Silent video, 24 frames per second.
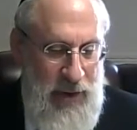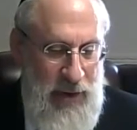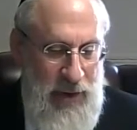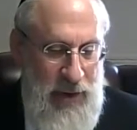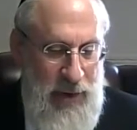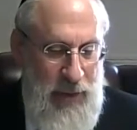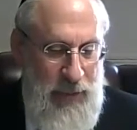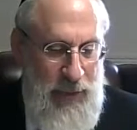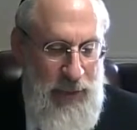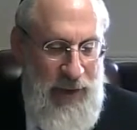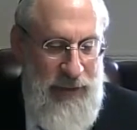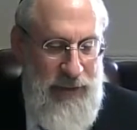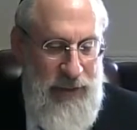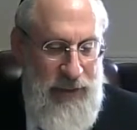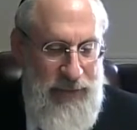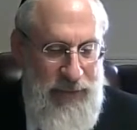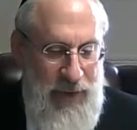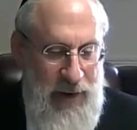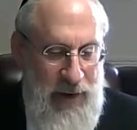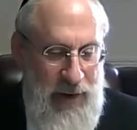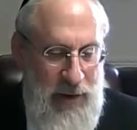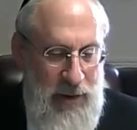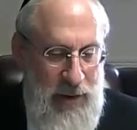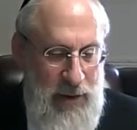arrange the
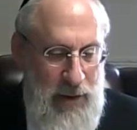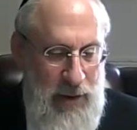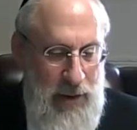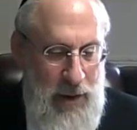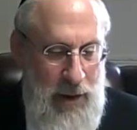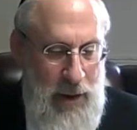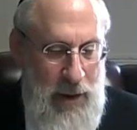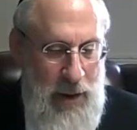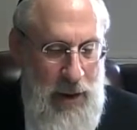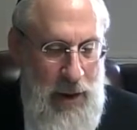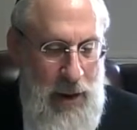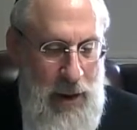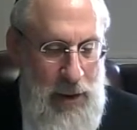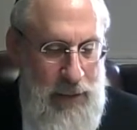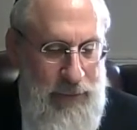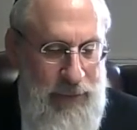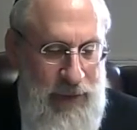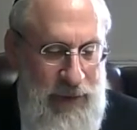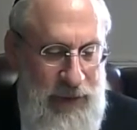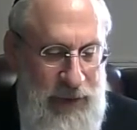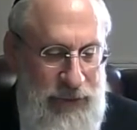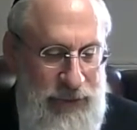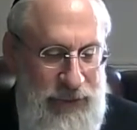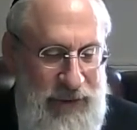fire, hov
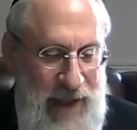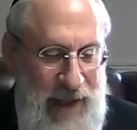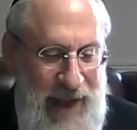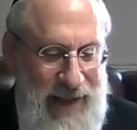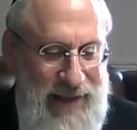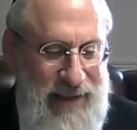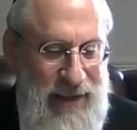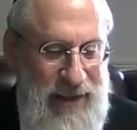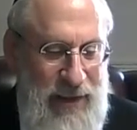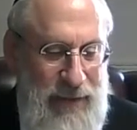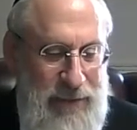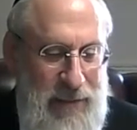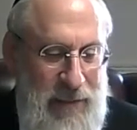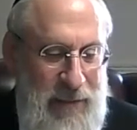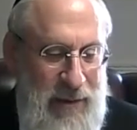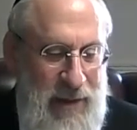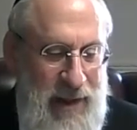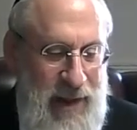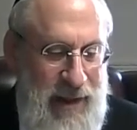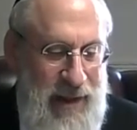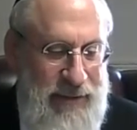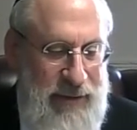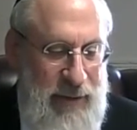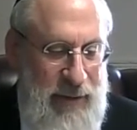v'nishtatef
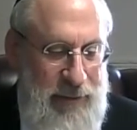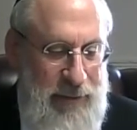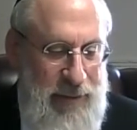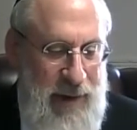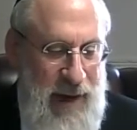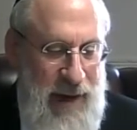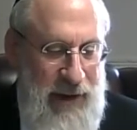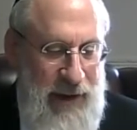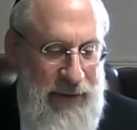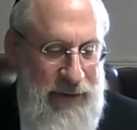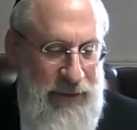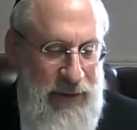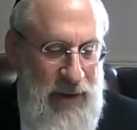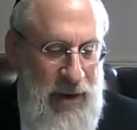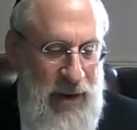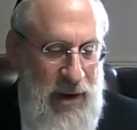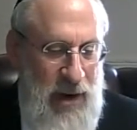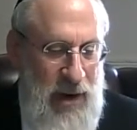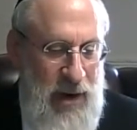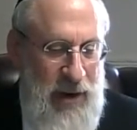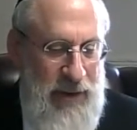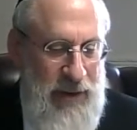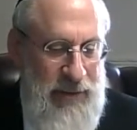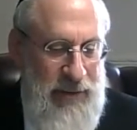v'malachsa pas
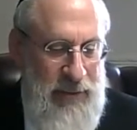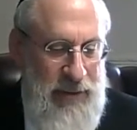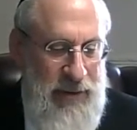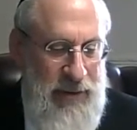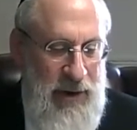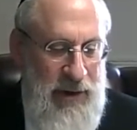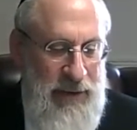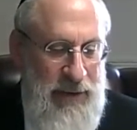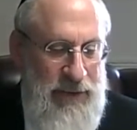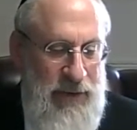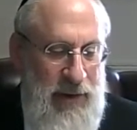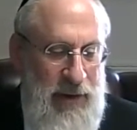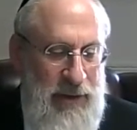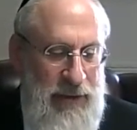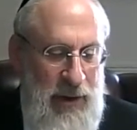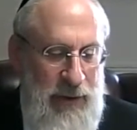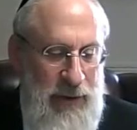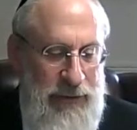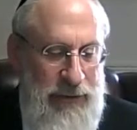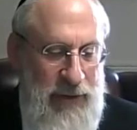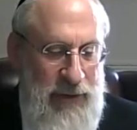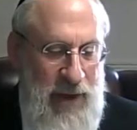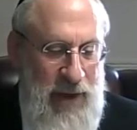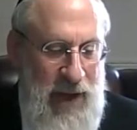harzim muteres. As long
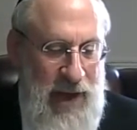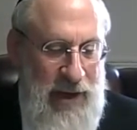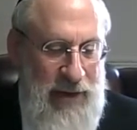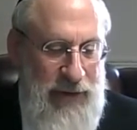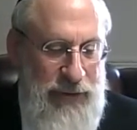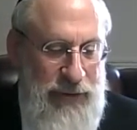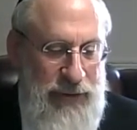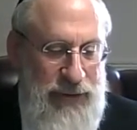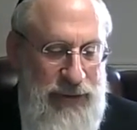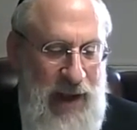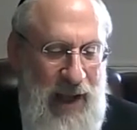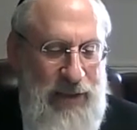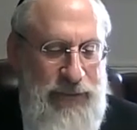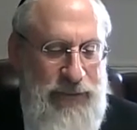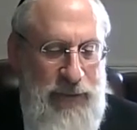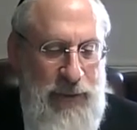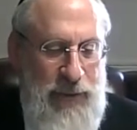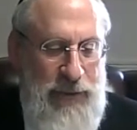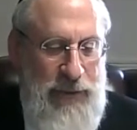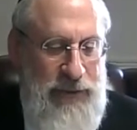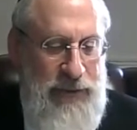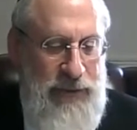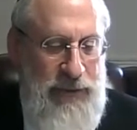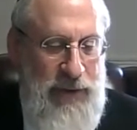as you had a
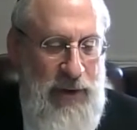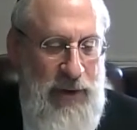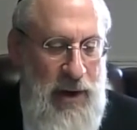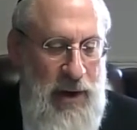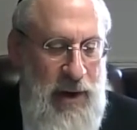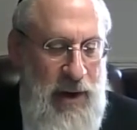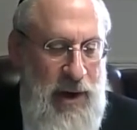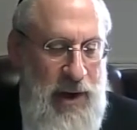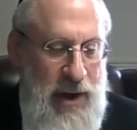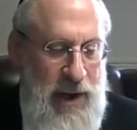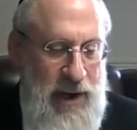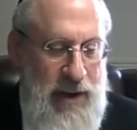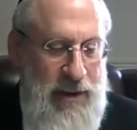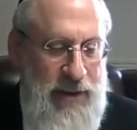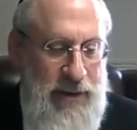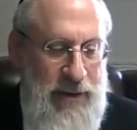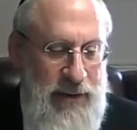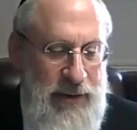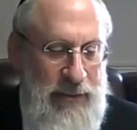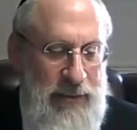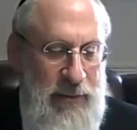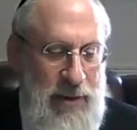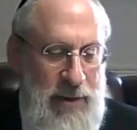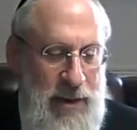shtatfus in
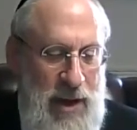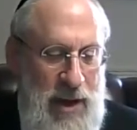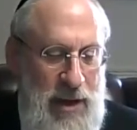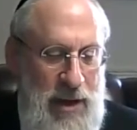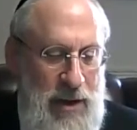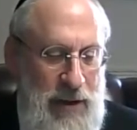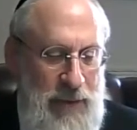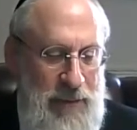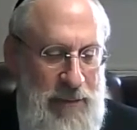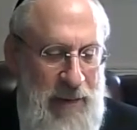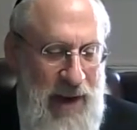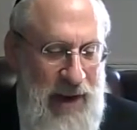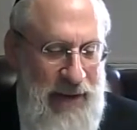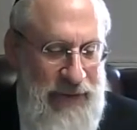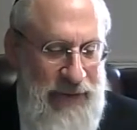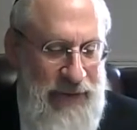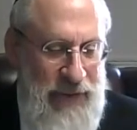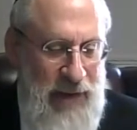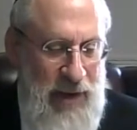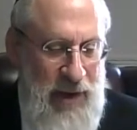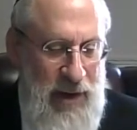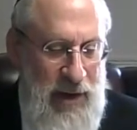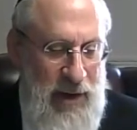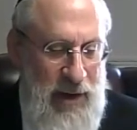this malach of
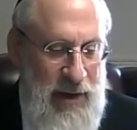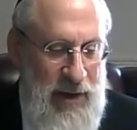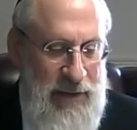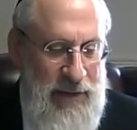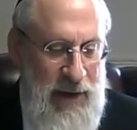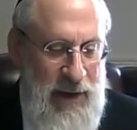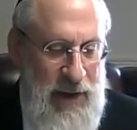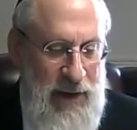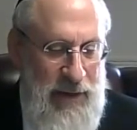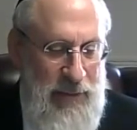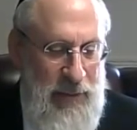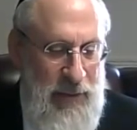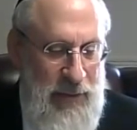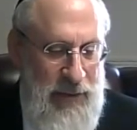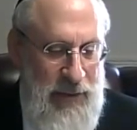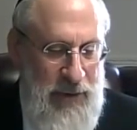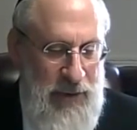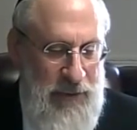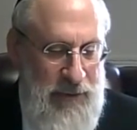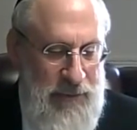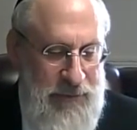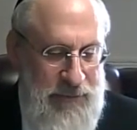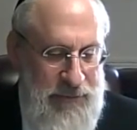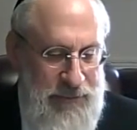pas, and then it's
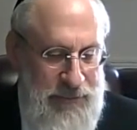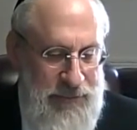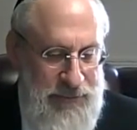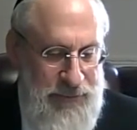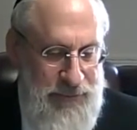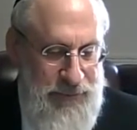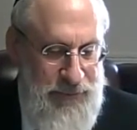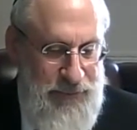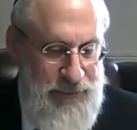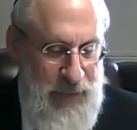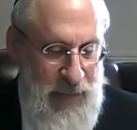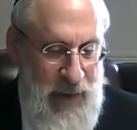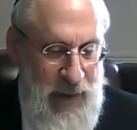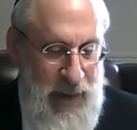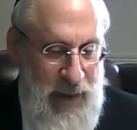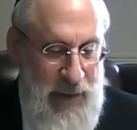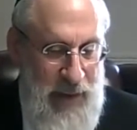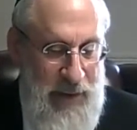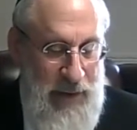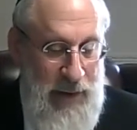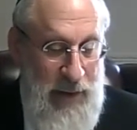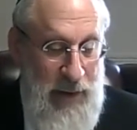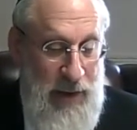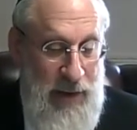muter.
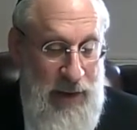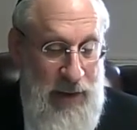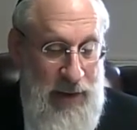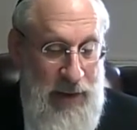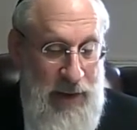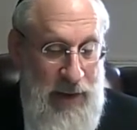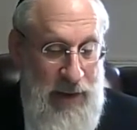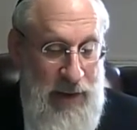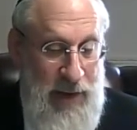And he